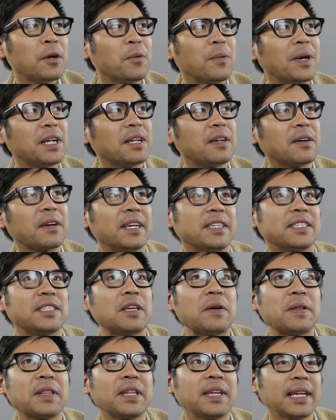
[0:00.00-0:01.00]
Well, okay,
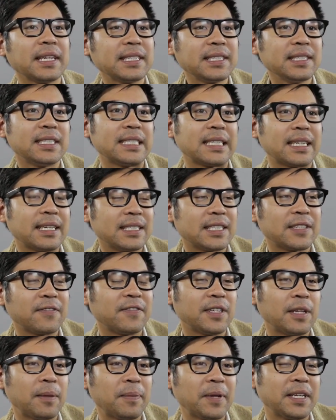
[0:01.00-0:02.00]
so in the 1910s, the
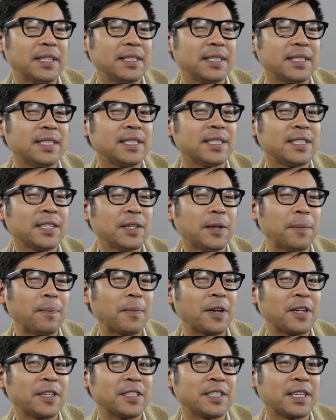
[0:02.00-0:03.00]
Philippines is still
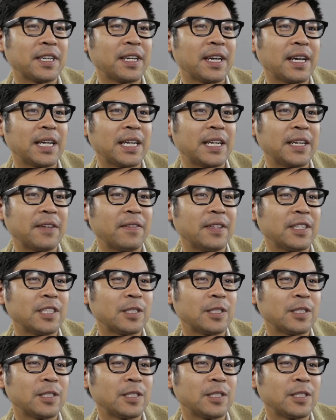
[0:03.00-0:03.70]
emerging out of the